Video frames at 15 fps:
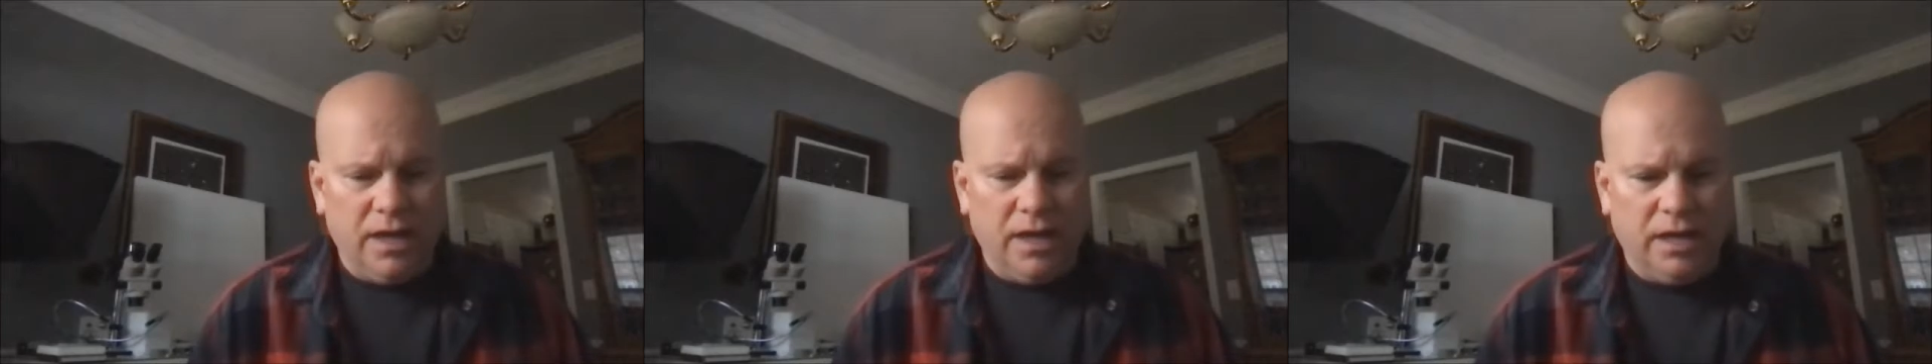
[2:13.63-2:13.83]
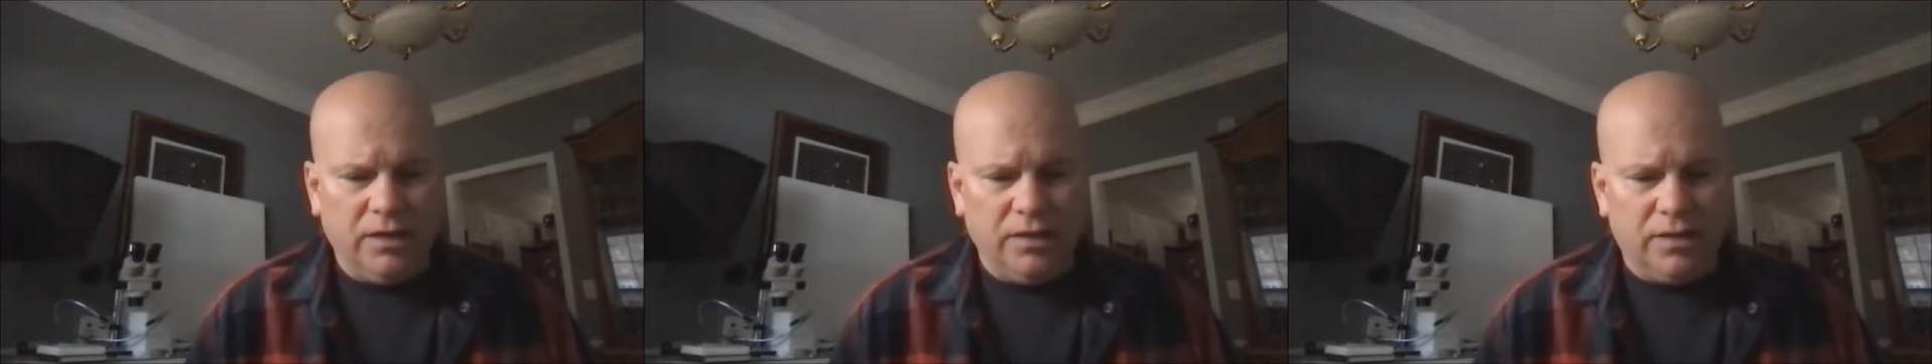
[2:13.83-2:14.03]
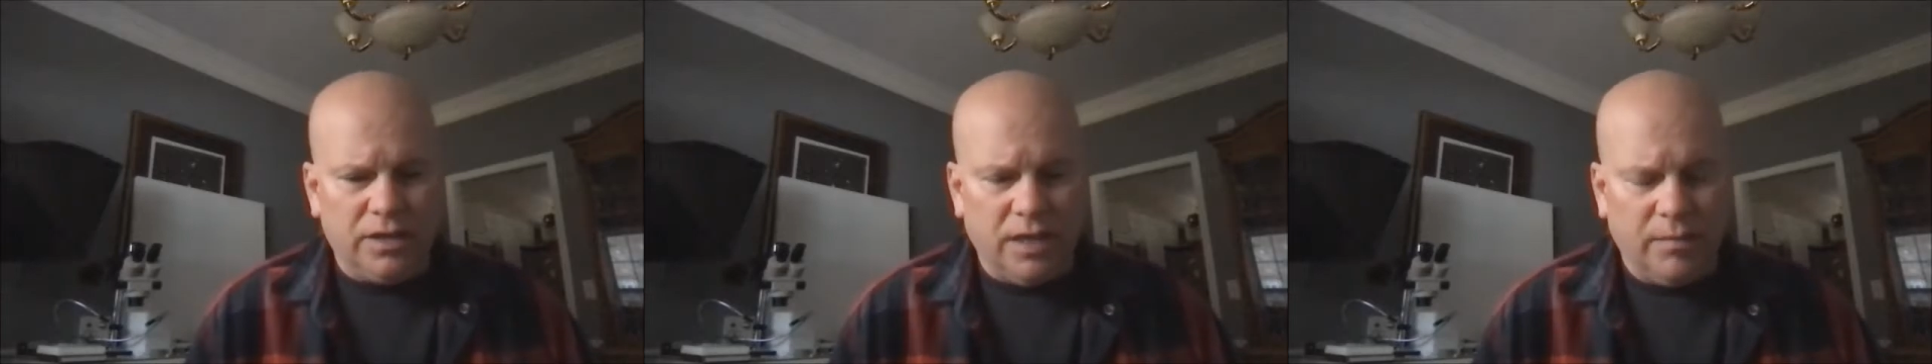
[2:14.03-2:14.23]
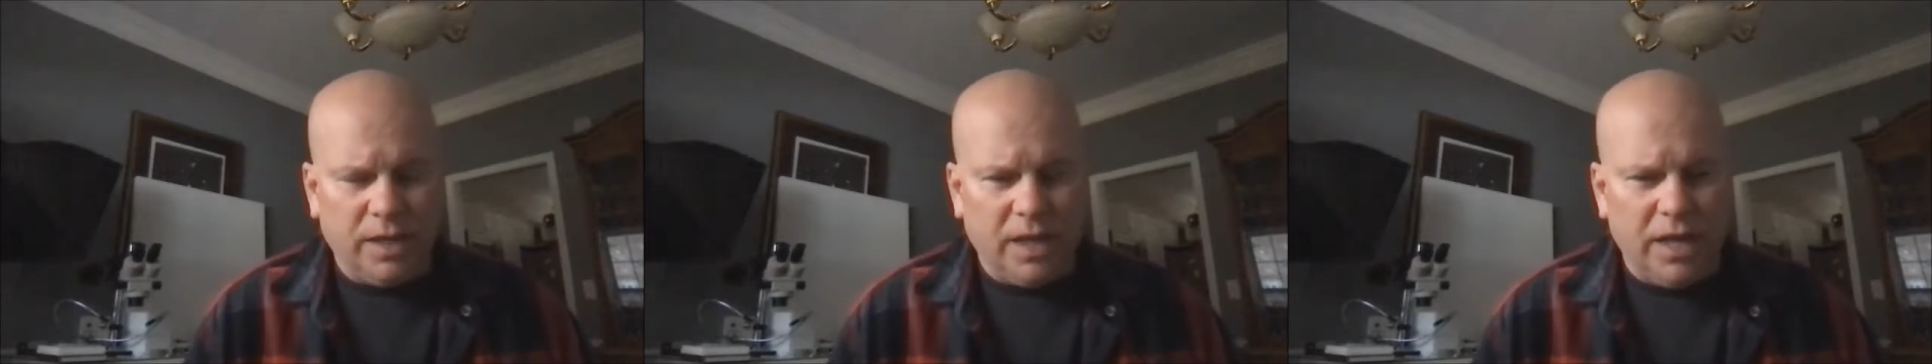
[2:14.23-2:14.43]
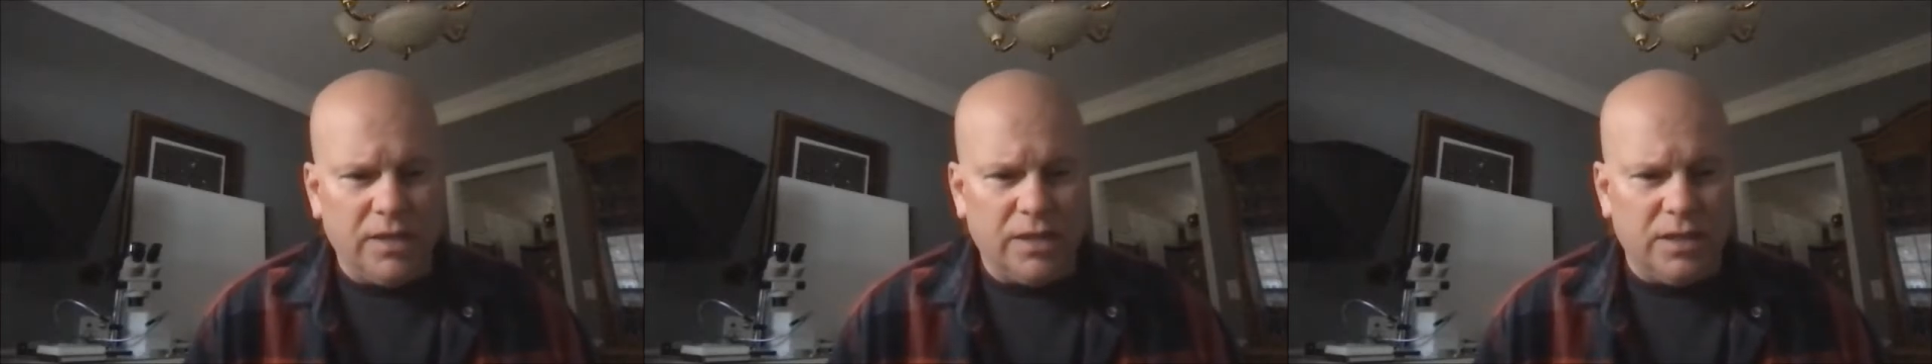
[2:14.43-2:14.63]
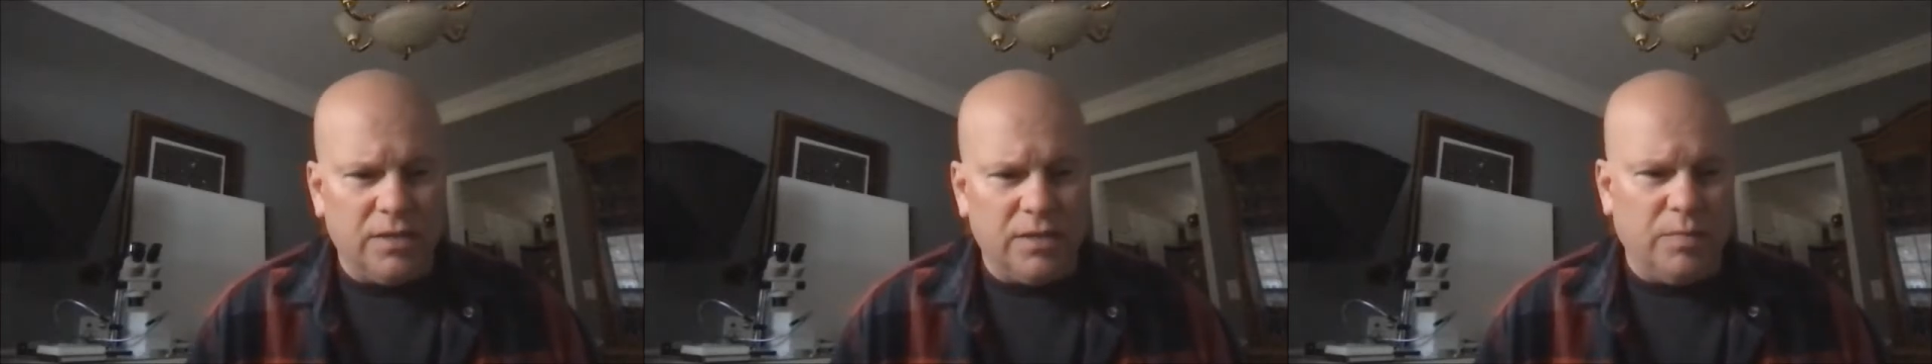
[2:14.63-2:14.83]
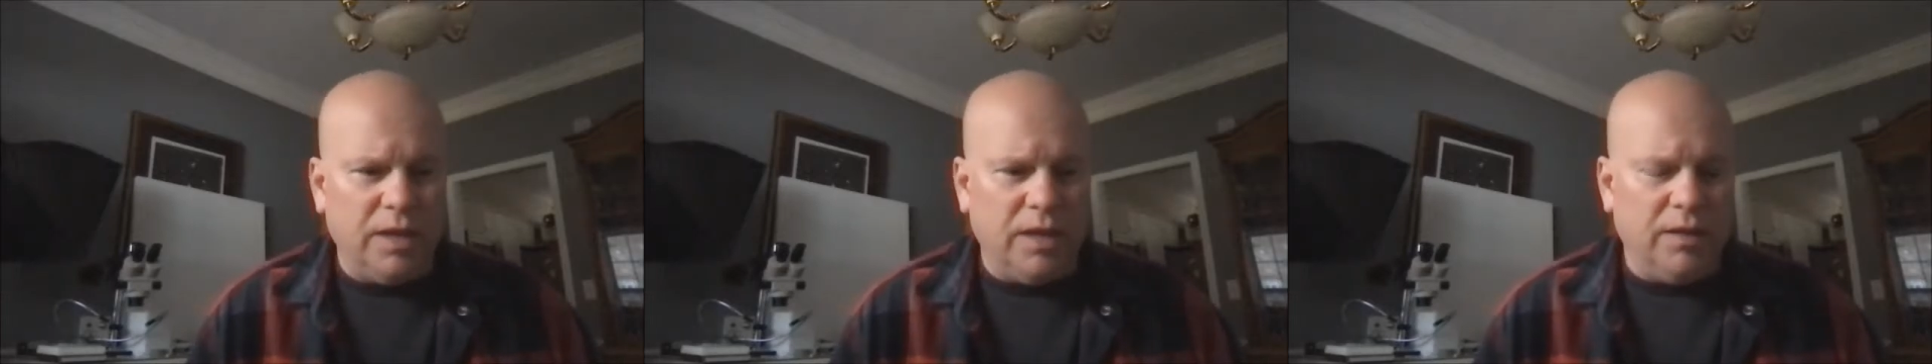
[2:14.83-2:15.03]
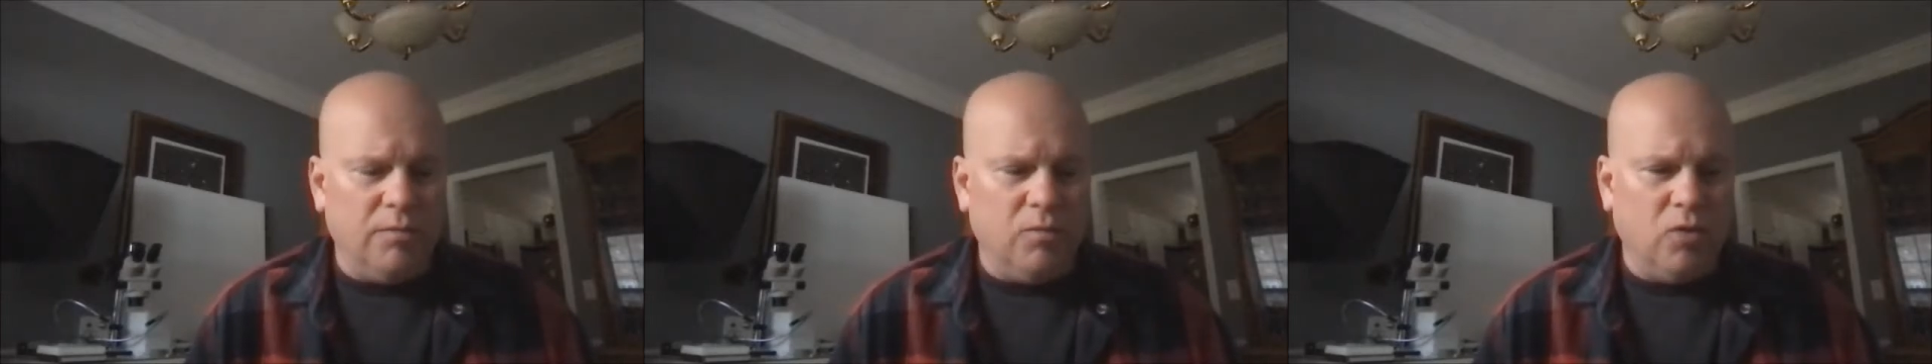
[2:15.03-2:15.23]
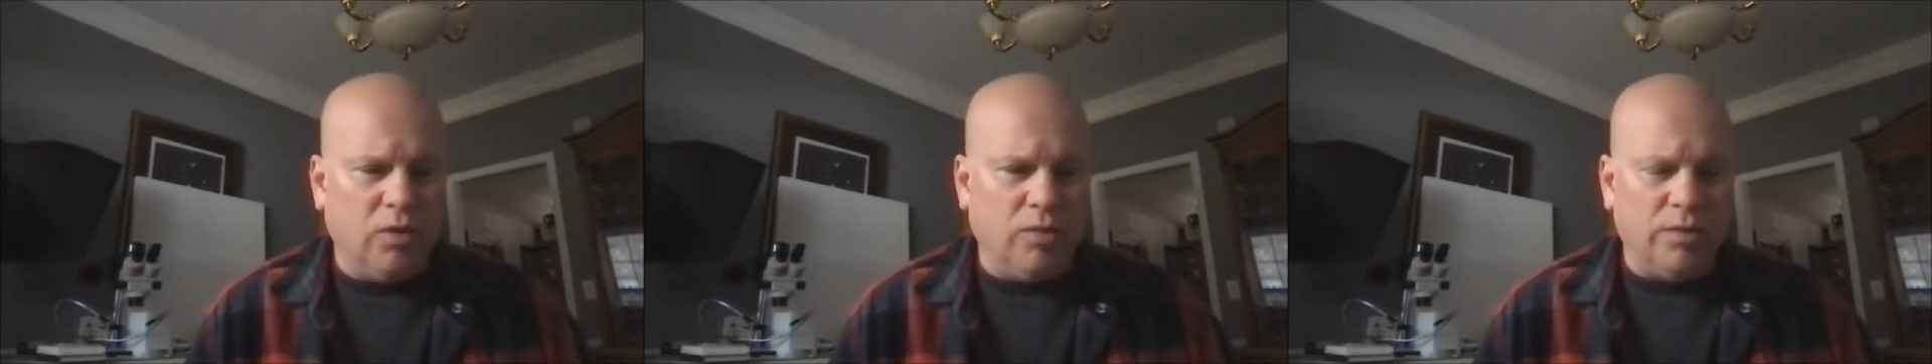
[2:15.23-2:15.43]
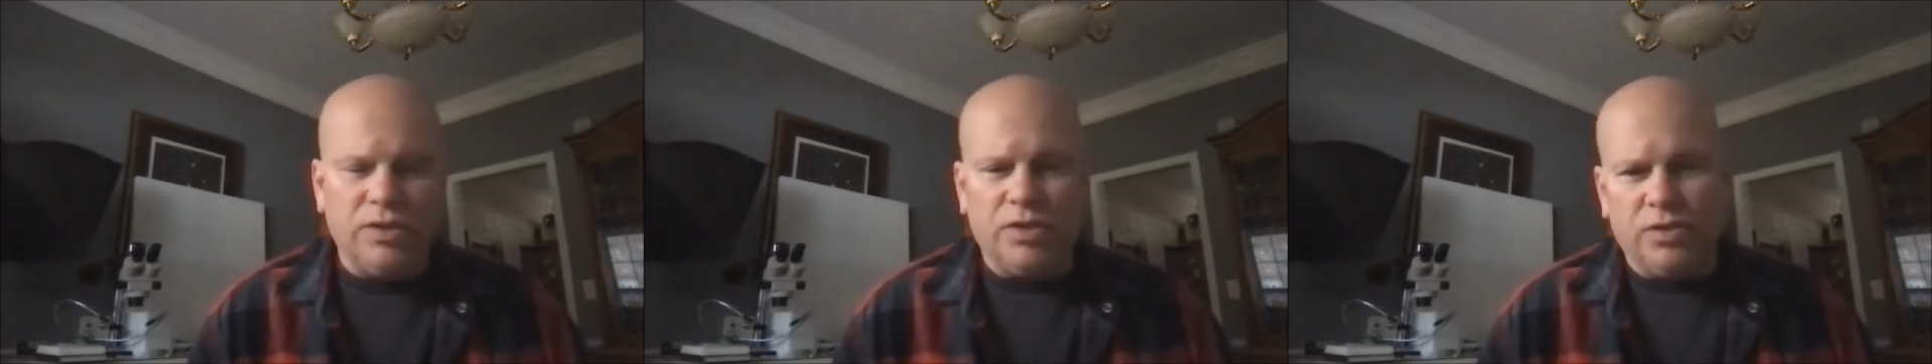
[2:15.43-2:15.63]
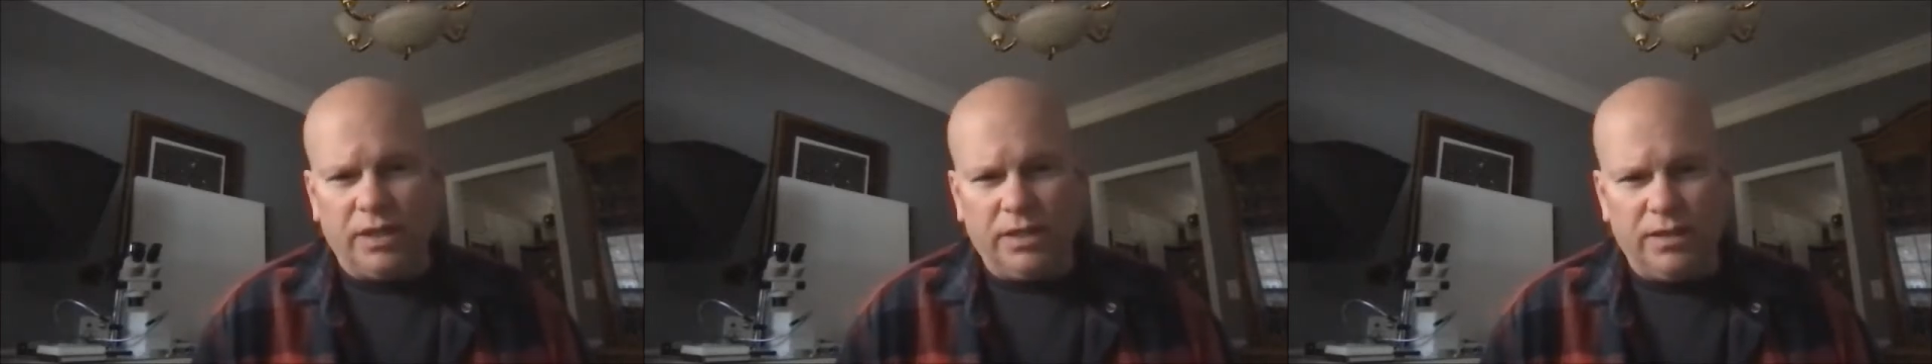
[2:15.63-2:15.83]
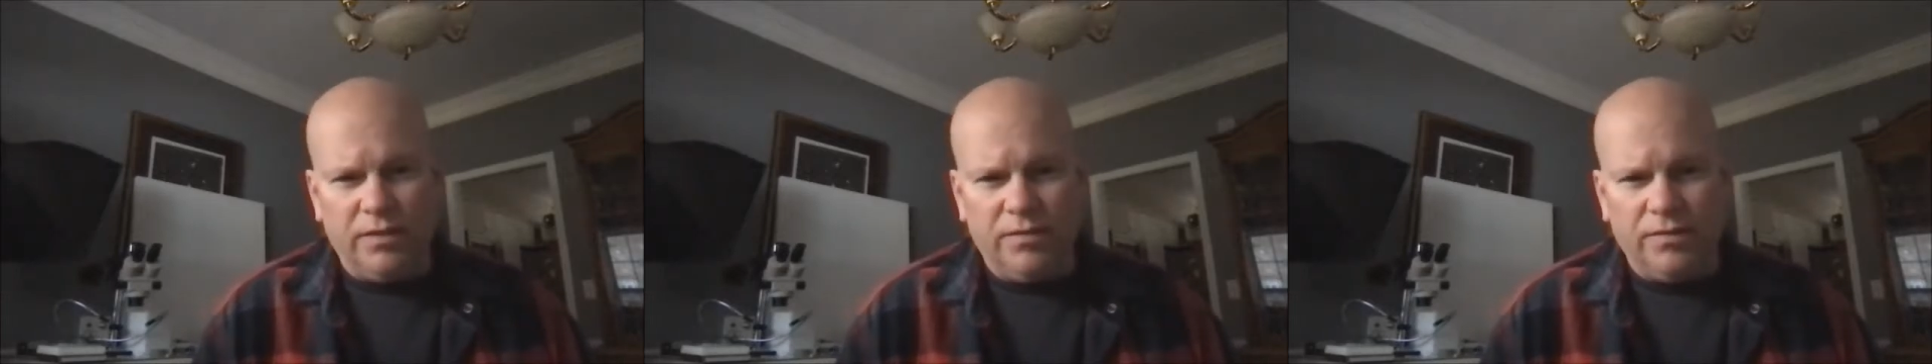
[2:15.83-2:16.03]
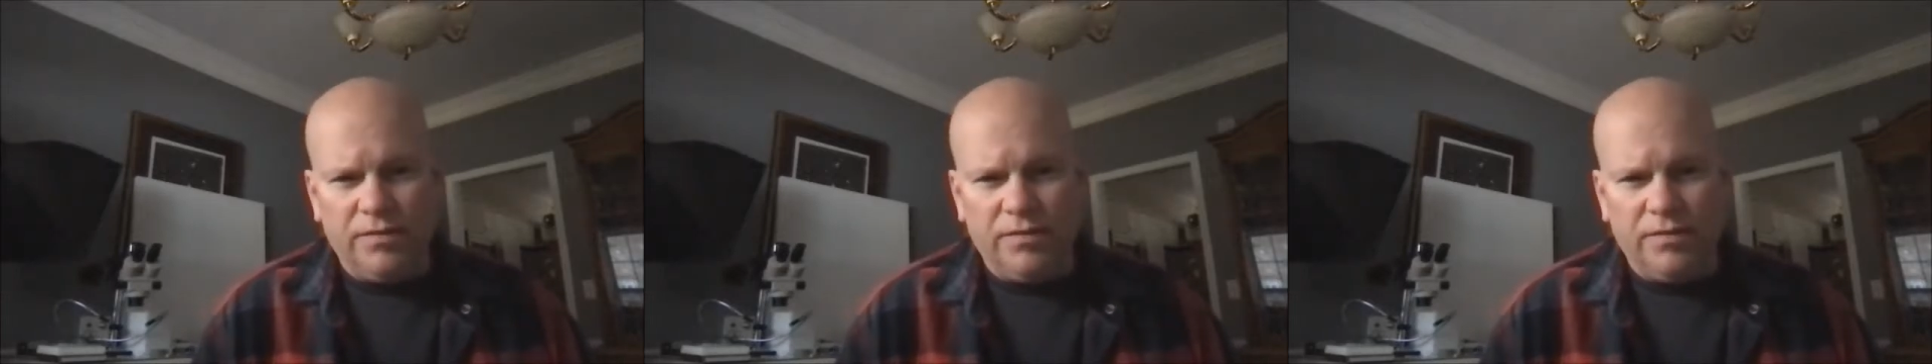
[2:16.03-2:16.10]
in some cases, be more restrictive,